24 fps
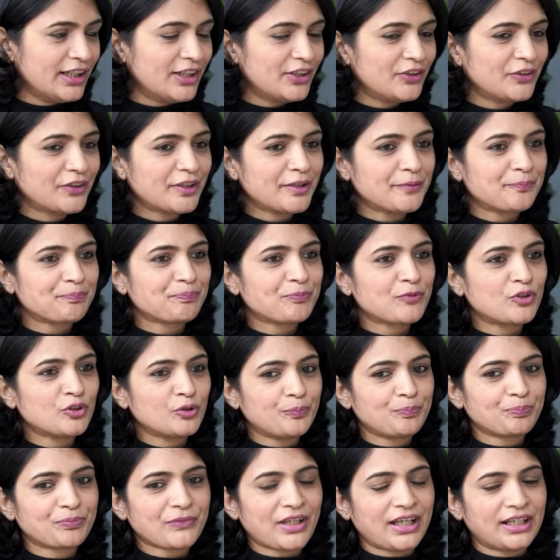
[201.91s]
okay
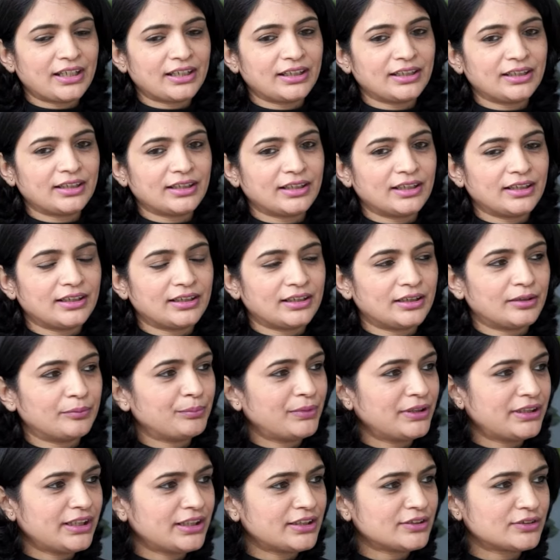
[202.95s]
so and uh,
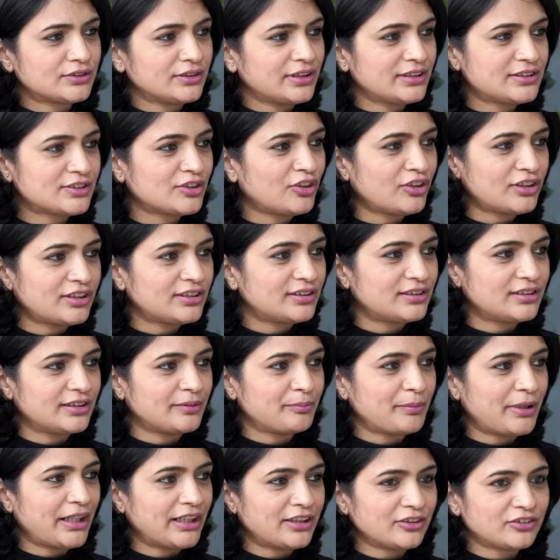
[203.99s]
there is it's not uh,
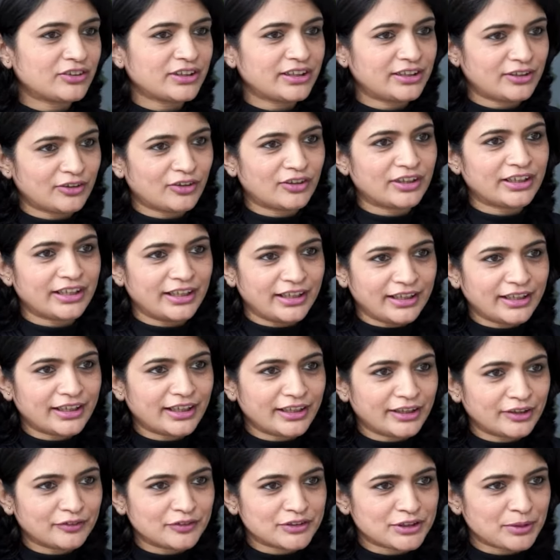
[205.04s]
melatonin or any
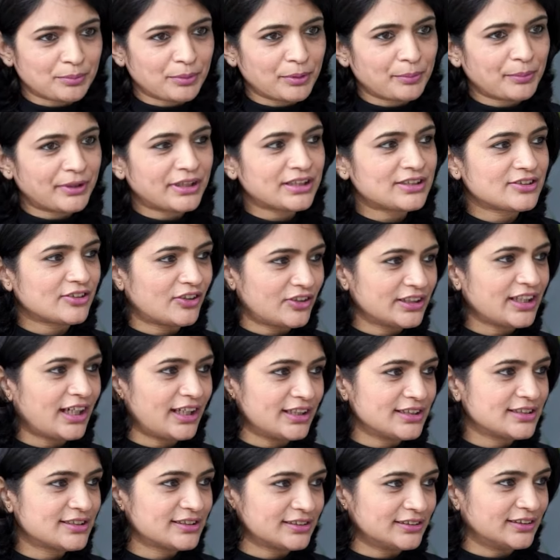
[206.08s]
kind of a supplement is not the
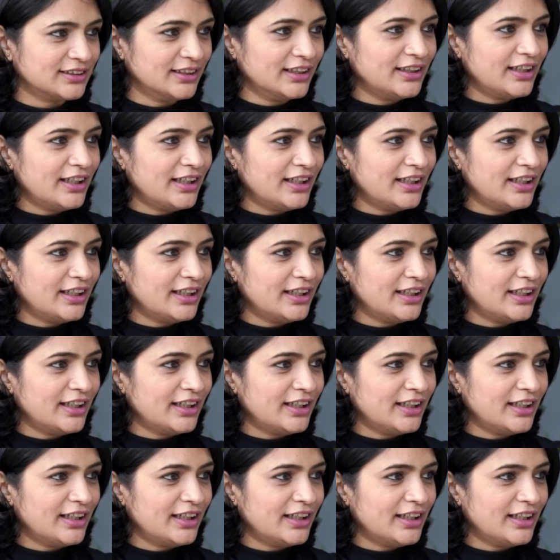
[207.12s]
answer